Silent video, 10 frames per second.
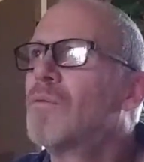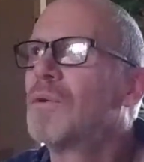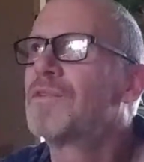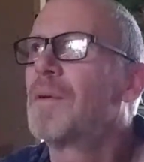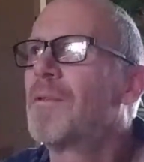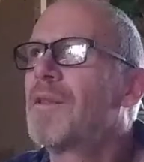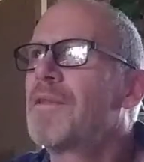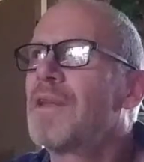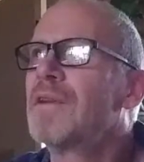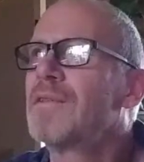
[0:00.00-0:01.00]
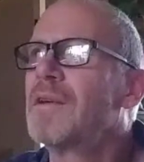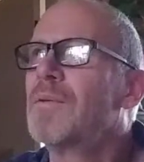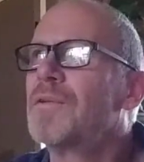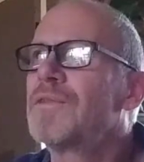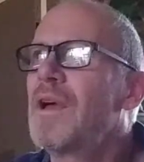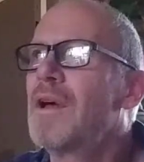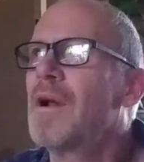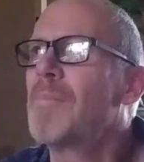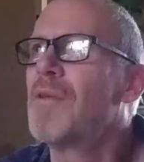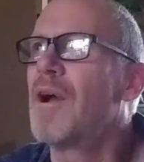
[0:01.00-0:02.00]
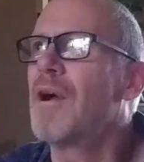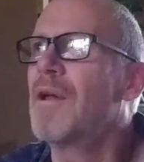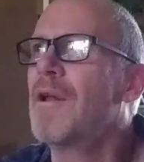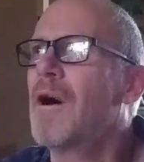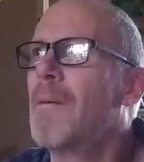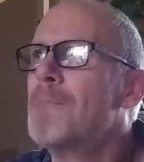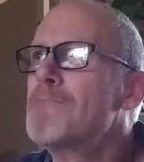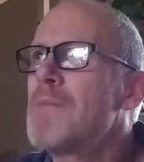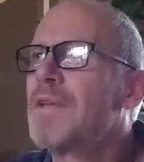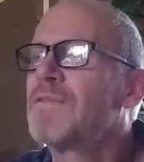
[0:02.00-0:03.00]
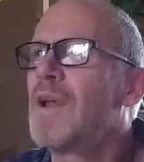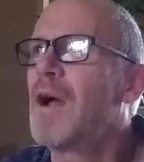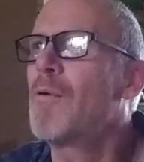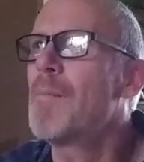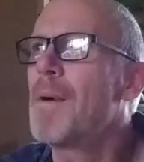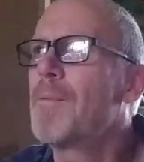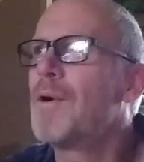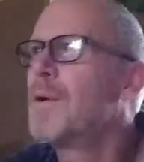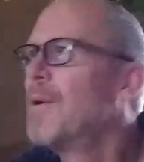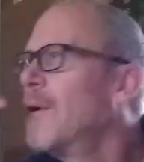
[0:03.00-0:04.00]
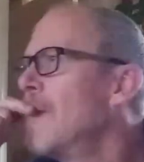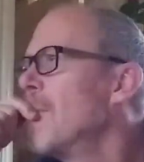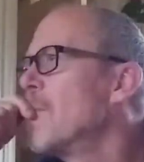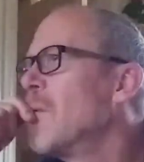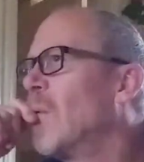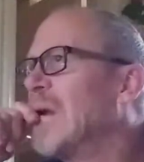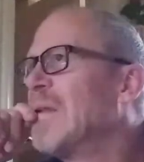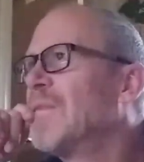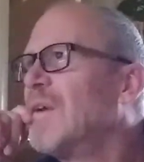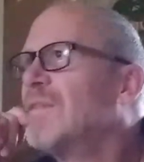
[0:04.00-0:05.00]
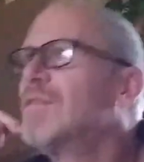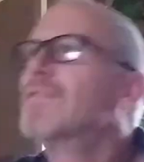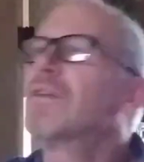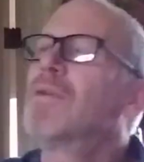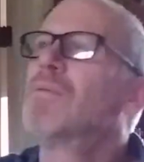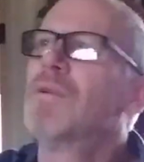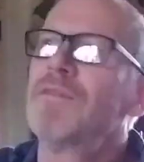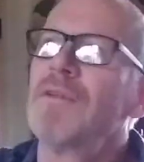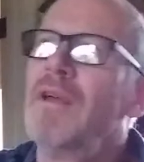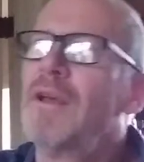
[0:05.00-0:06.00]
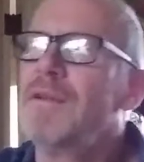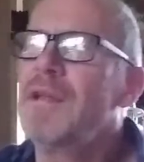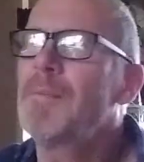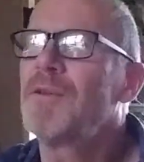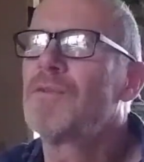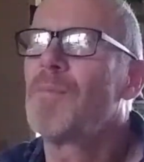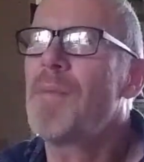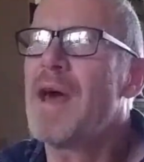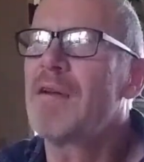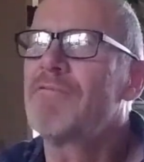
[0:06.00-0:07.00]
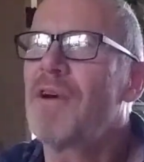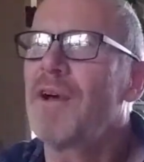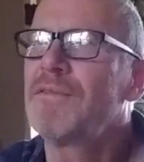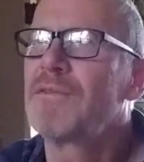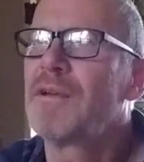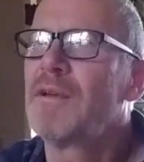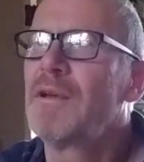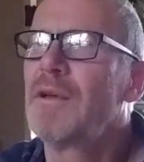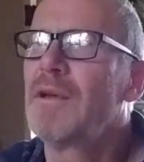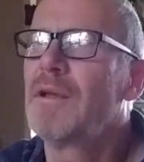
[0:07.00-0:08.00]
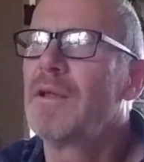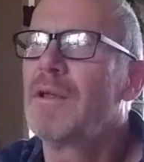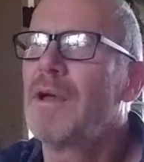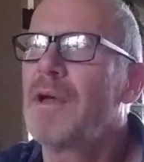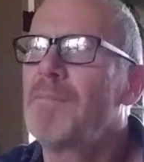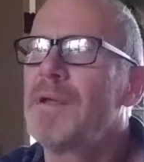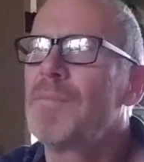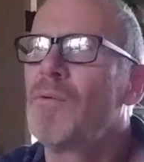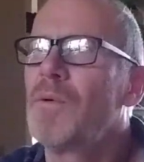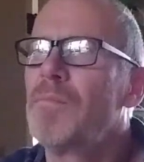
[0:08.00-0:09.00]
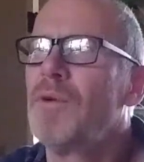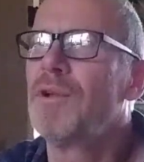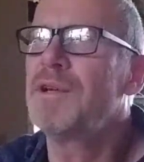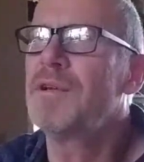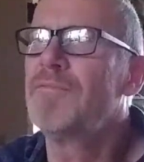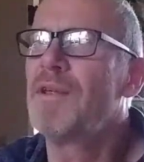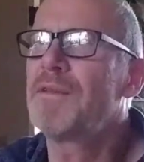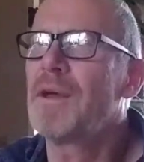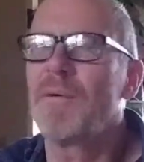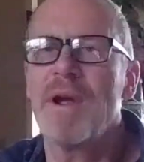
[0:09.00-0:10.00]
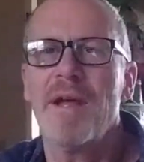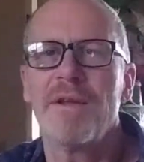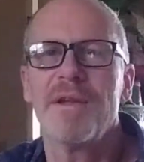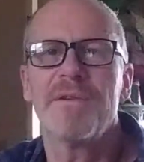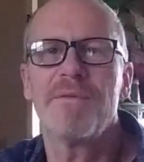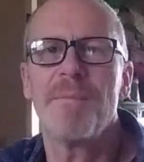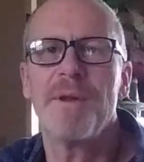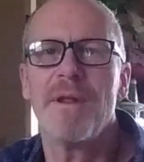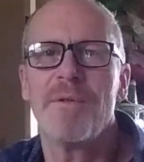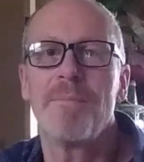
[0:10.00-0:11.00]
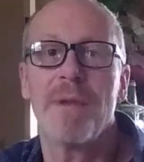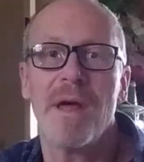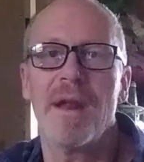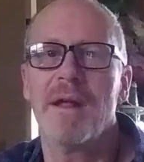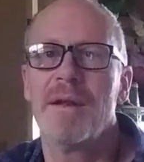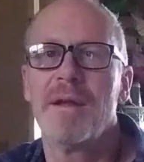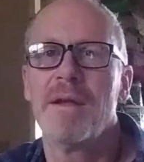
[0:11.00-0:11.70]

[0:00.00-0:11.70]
some of the things that he was saying up there. And I remember one of the things he said was demons would manifest, and people would believe that they were aliens from another planet.